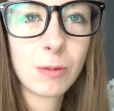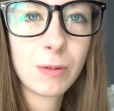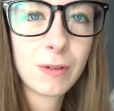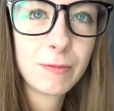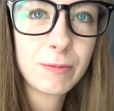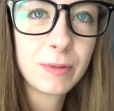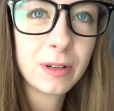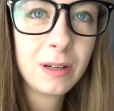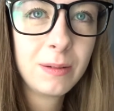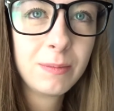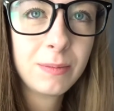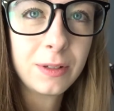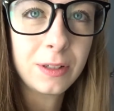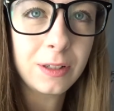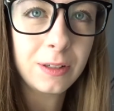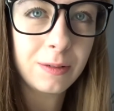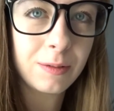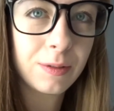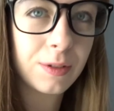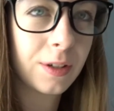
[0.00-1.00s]
what we've been up
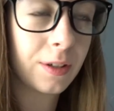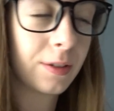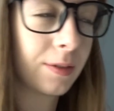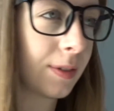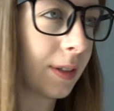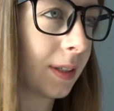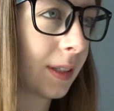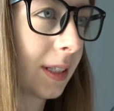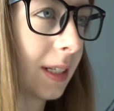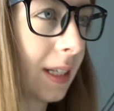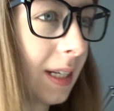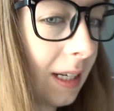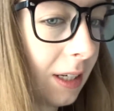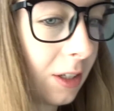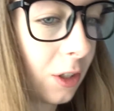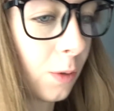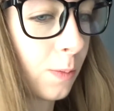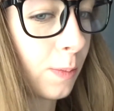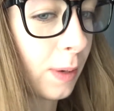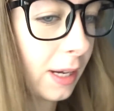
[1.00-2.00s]
to so far today,
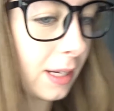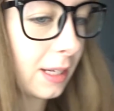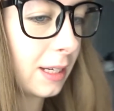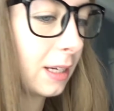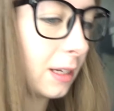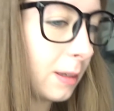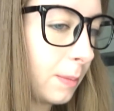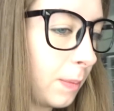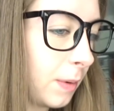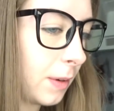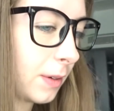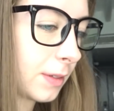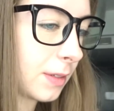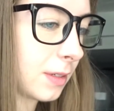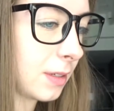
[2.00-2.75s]
just packing up our